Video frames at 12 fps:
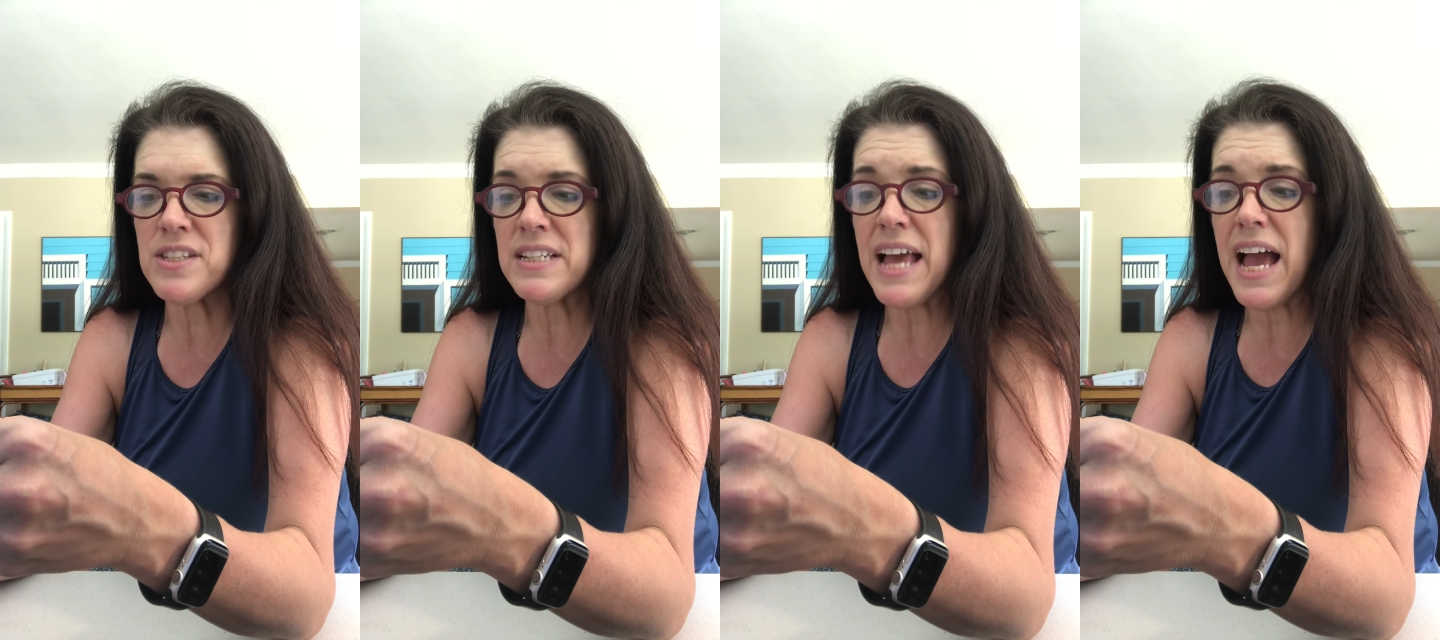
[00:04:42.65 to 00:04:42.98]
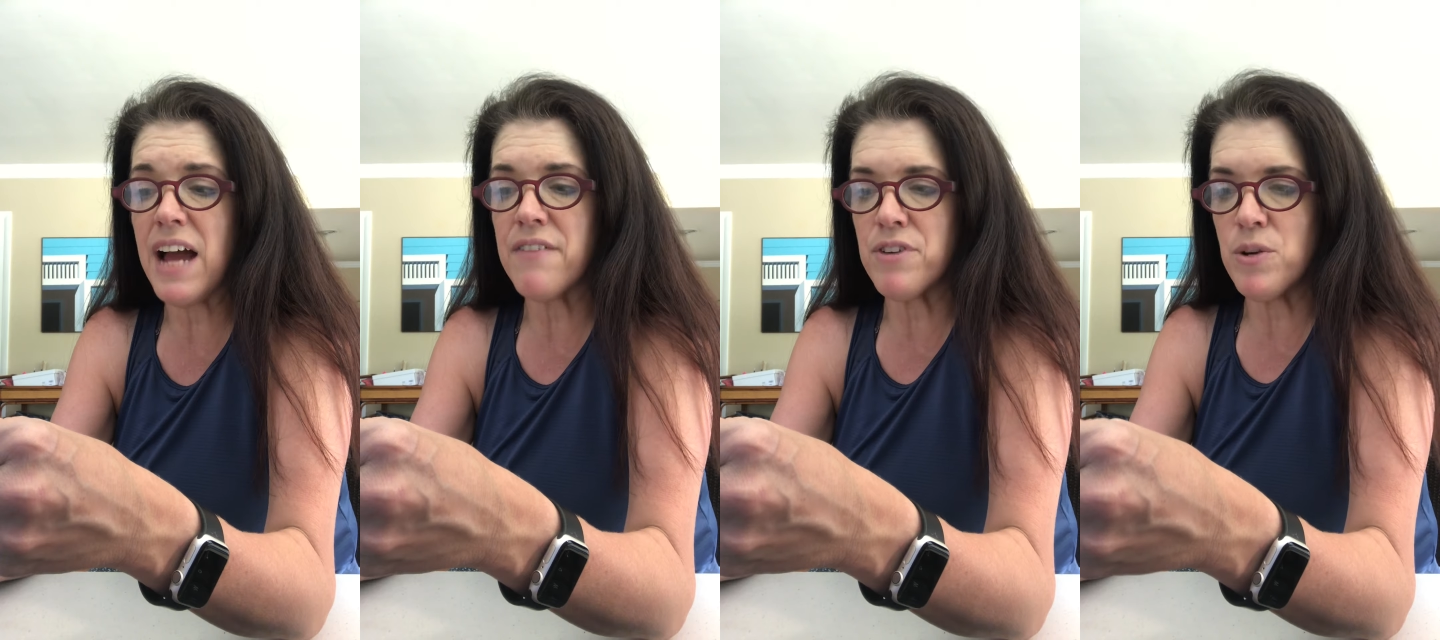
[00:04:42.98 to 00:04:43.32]
and
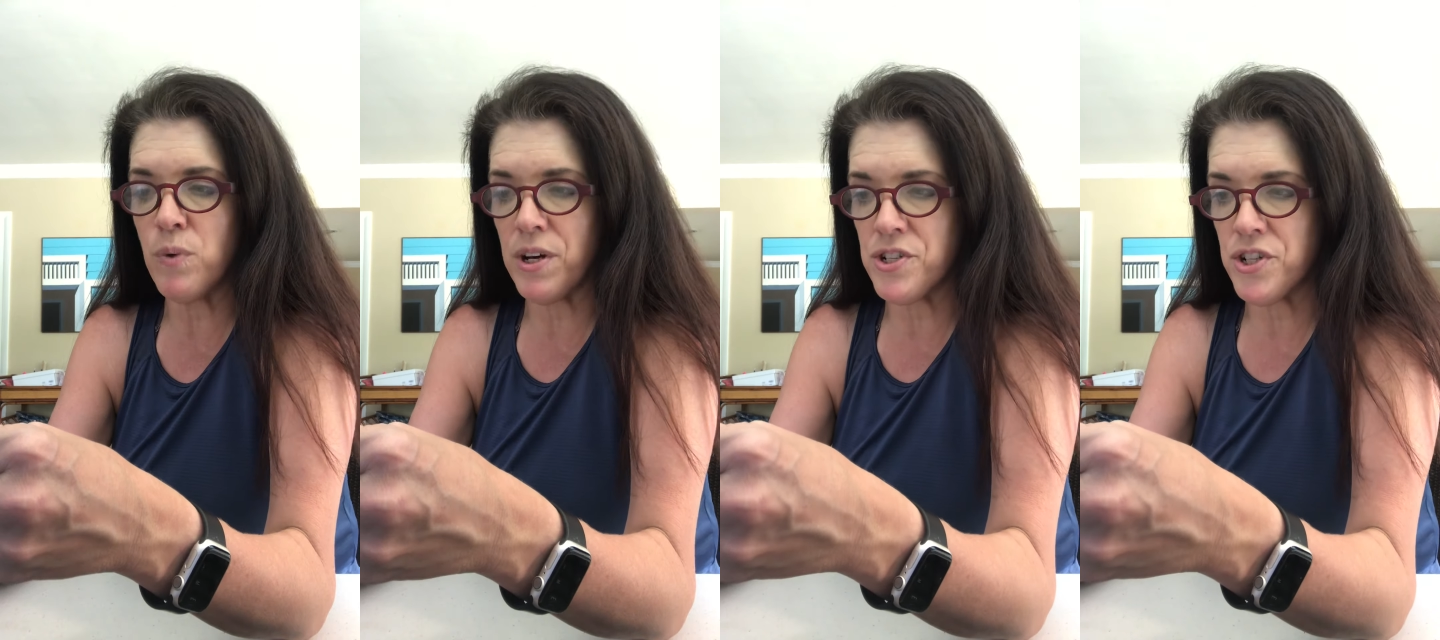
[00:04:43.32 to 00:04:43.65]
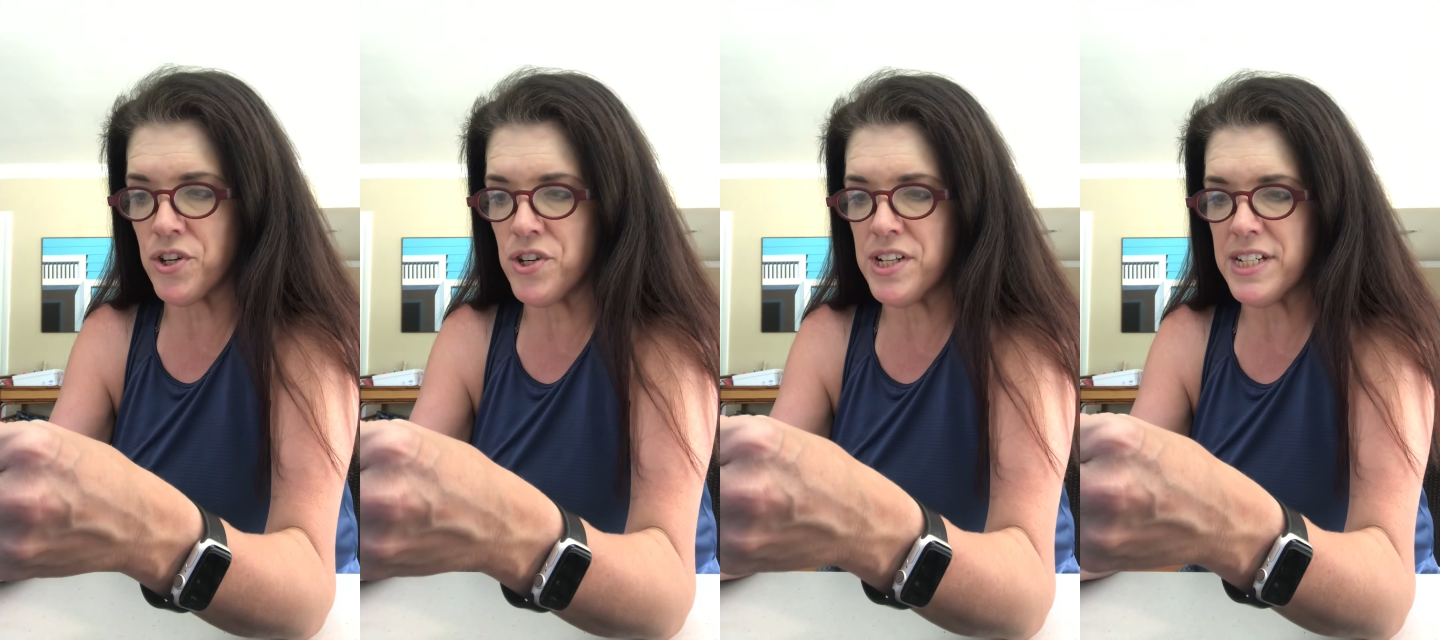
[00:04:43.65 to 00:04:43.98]
everyone
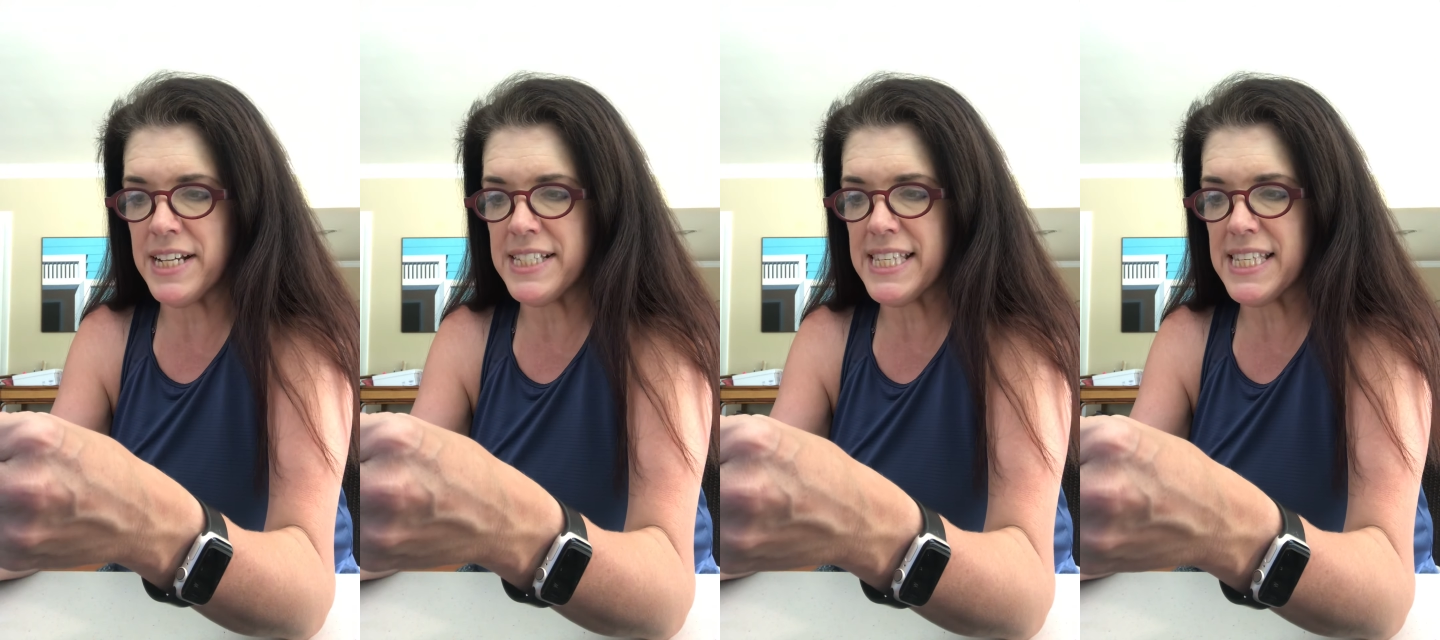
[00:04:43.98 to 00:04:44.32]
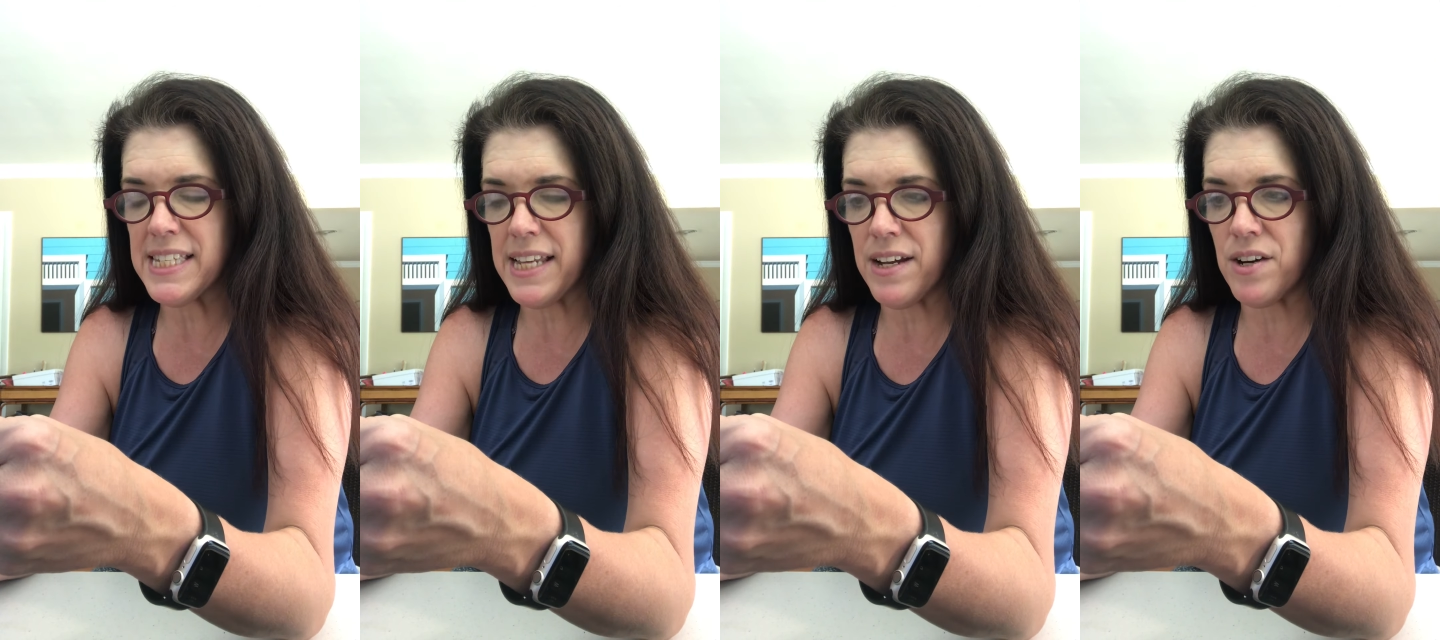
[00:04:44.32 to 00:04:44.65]
turned and
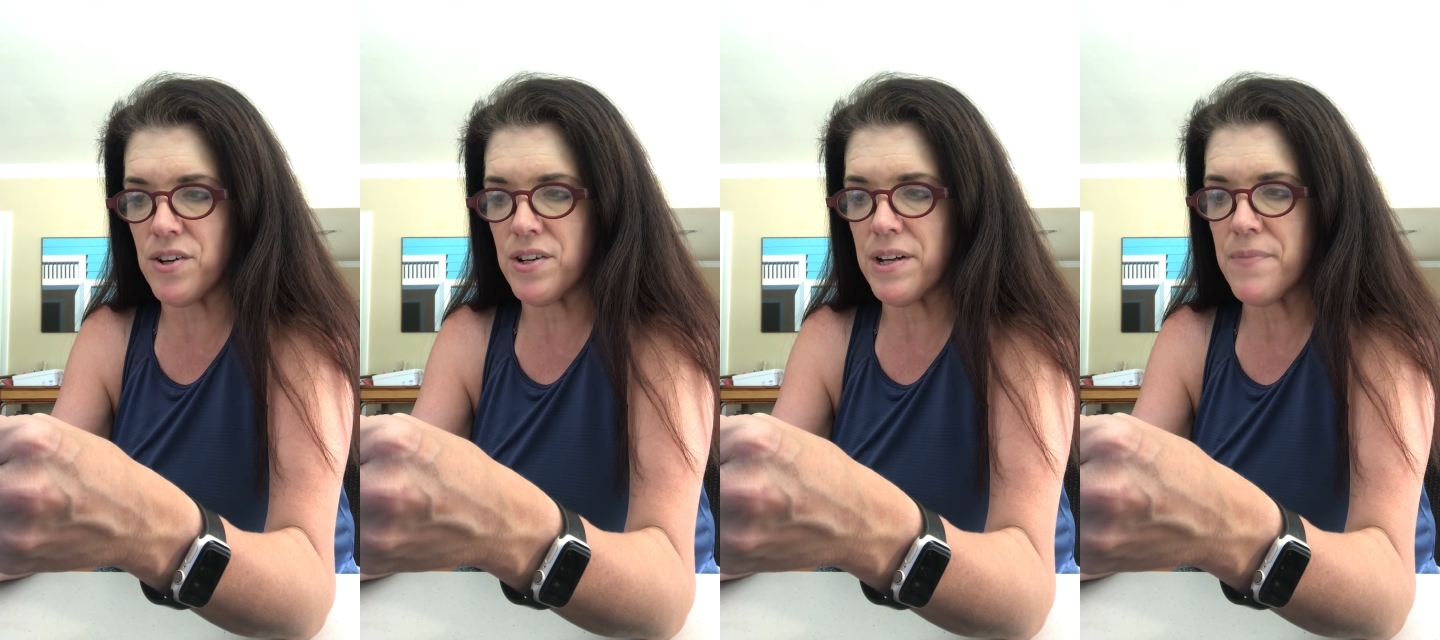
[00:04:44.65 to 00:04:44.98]
stared.